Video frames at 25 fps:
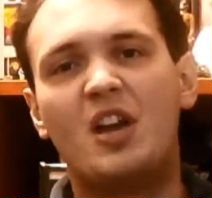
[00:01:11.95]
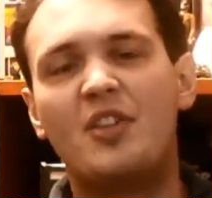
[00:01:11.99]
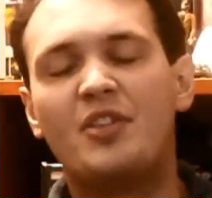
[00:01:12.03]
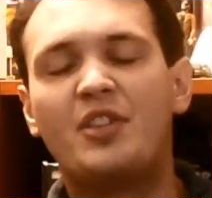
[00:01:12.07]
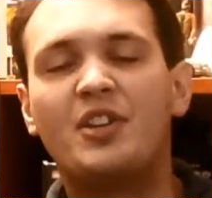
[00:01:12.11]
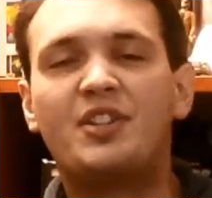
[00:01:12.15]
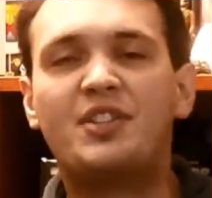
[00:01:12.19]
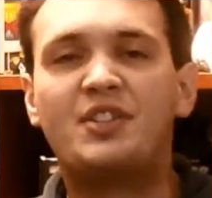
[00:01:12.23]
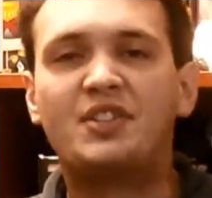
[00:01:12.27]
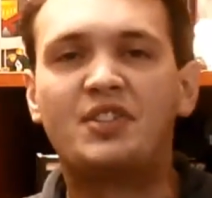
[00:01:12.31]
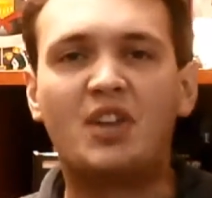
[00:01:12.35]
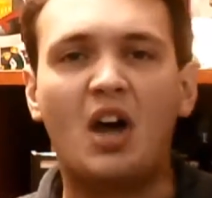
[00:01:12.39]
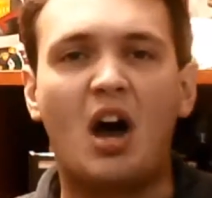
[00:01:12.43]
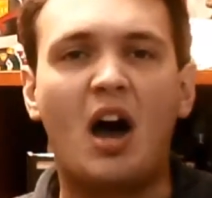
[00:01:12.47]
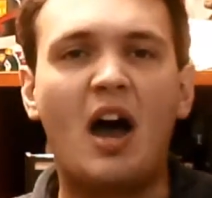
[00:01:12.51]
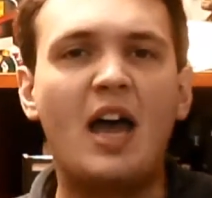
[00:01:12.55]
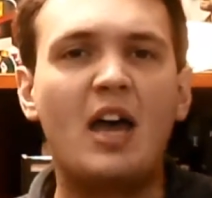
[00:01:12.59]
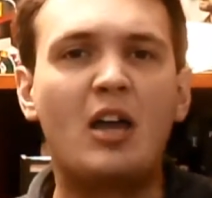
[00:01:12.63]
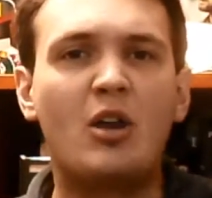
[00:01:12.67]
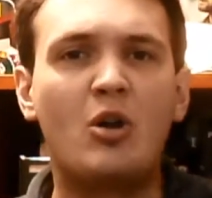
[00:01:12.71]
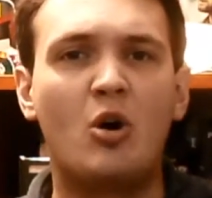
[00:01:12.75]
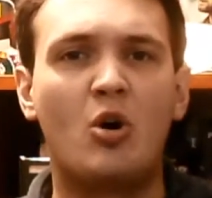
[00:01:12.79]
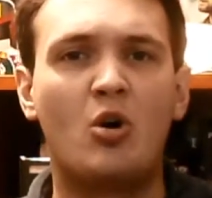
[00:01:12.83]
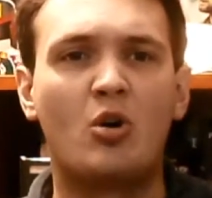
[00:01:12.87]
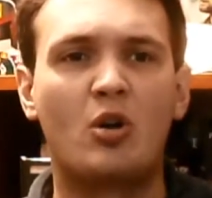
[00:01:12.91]
The
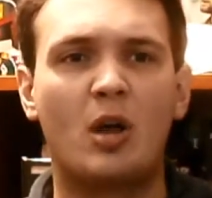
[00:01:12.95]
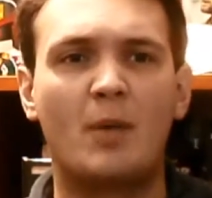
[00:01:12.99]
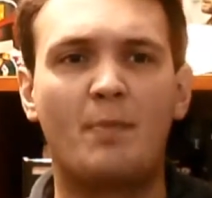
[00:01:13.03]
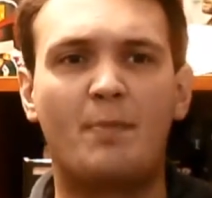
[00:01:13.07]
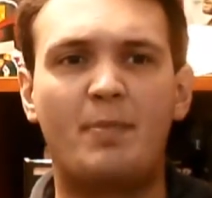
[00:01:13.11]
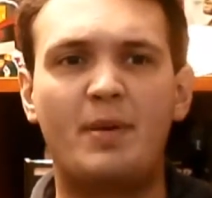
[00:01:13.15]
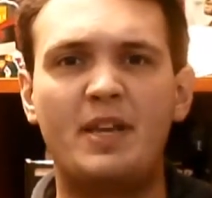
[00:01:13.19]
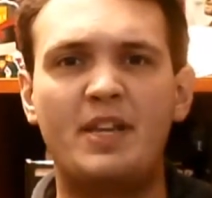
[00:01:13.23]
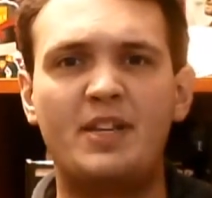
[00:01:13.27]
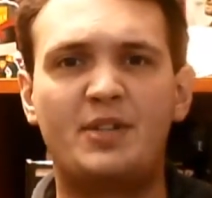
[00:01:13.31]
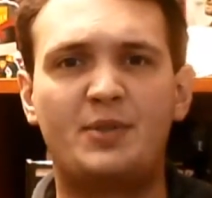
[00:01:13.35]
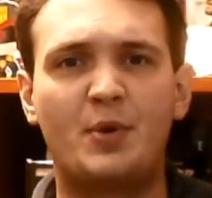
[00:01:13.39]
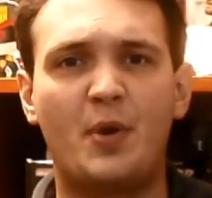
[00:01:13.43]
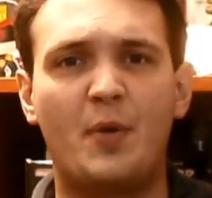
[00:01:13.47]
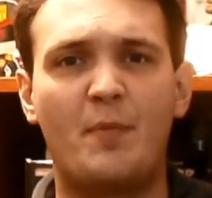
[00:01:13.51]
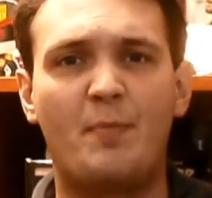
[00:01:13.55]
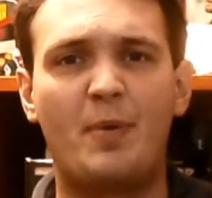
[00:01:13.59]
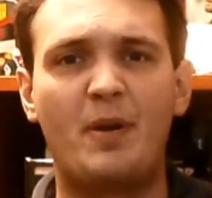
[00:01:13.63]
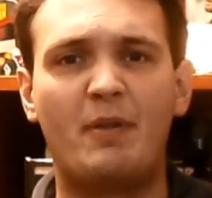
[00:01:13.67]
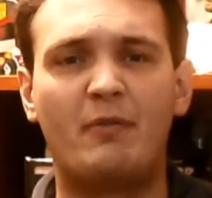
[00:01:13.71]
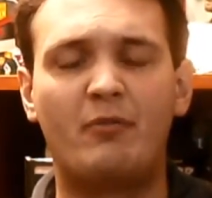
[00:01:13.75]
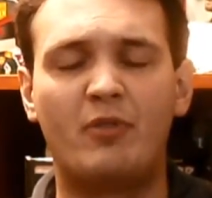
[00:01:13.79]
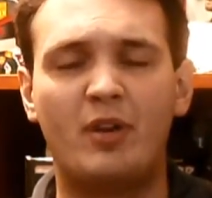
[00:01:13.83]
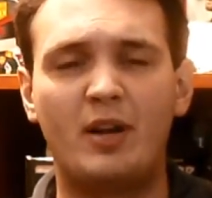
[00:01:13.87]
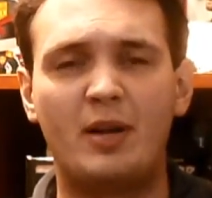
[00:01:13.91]
dialogue appears to have
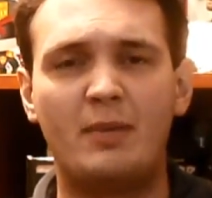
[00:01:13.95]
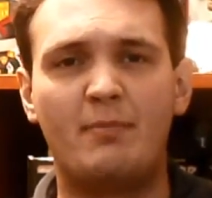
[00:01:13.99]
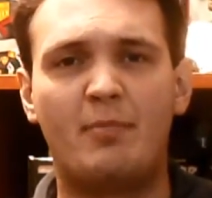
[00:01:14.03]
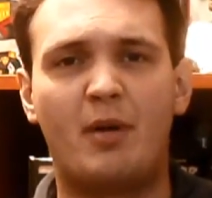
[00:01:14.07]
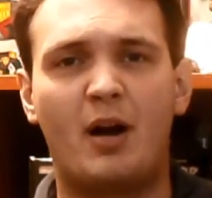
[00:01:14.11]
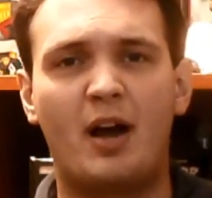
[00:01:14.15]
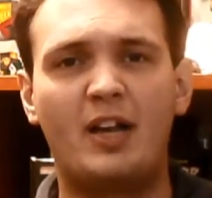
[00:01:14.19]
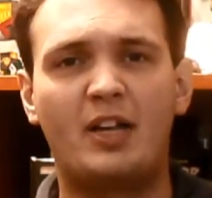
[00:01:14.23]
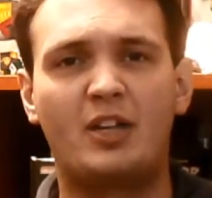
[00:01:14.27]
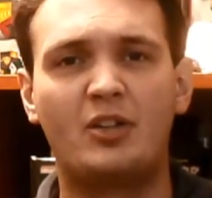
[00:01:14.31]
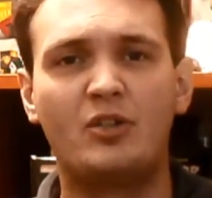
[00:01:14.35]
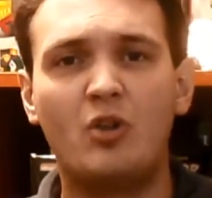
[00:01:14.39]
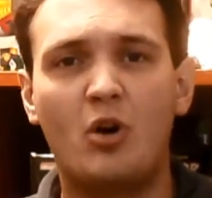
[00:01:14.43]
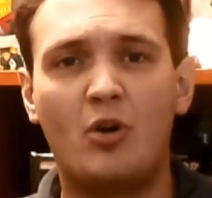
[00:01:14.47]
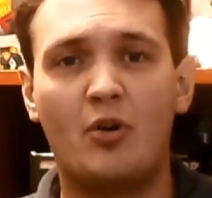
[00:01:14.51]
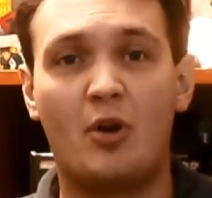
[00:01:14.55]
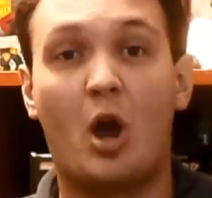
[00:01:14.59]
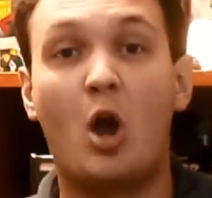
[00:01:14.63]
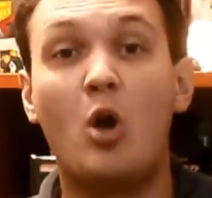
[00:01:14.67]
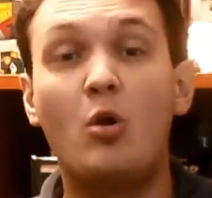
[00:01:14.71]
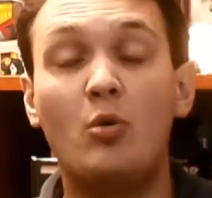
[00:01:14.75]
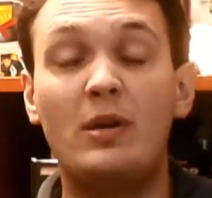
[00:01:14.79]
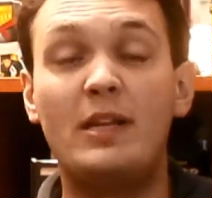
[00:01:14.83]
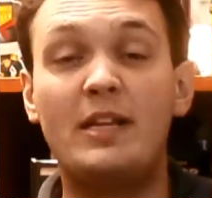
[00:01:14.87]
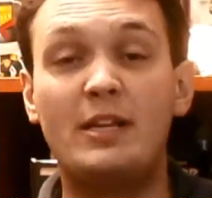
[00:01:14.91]
been written by not
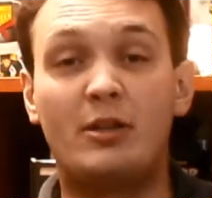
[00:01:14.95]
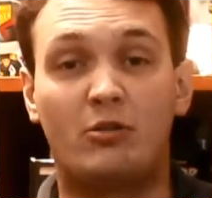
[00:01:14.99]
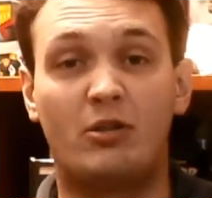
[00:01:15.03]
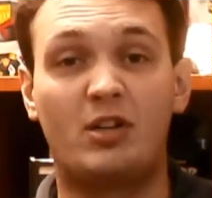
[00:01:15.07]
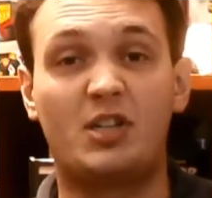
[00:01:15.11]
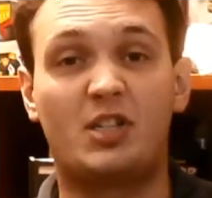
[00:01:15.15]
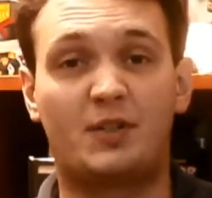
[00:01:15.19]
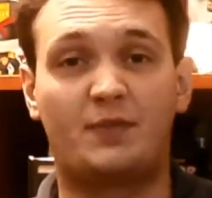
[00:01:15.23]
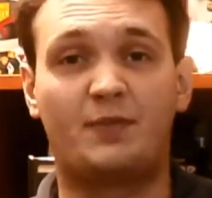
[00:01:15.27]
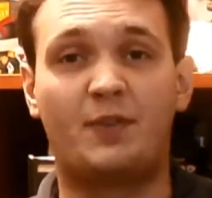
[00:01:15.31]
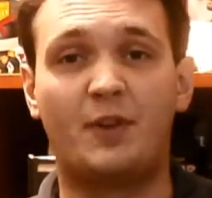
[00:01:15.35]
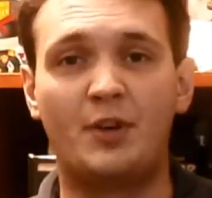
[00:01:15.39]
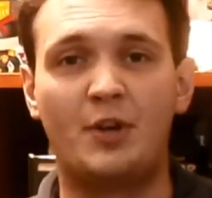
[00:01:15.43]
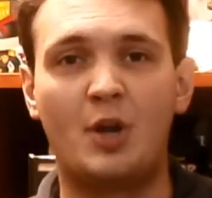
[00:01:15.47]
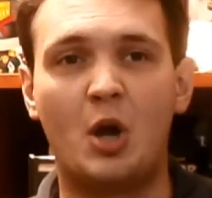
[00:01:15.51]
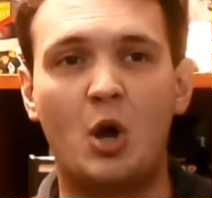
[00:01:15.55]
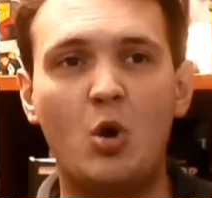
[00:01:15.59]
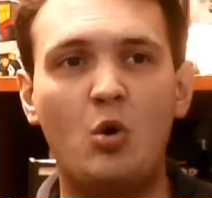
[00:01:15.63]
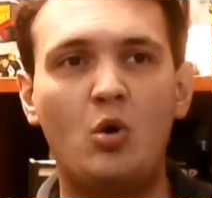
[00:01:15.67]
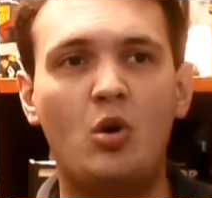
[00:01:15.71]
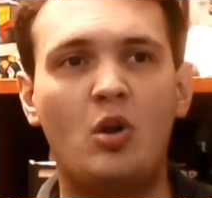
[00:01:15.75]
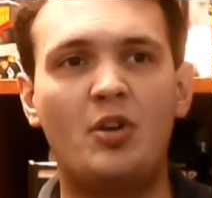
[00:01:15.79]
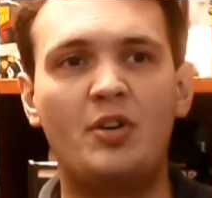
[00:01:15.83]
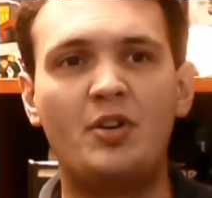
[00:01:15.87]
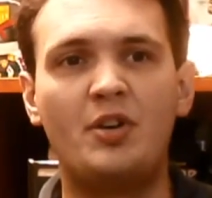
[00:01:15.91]
only Christopher
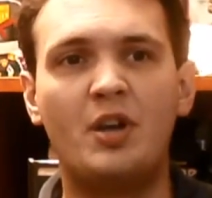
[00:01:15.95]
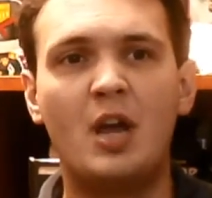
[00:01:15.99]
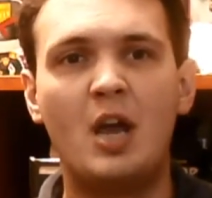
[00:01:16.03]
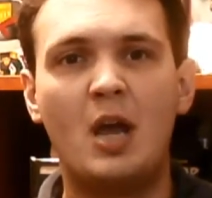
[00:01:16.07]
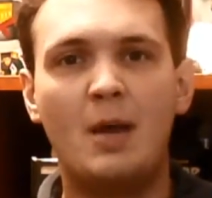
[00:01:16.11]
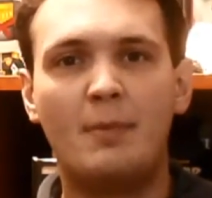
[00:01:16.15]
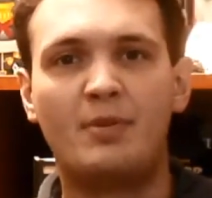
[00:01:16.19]
Nolan,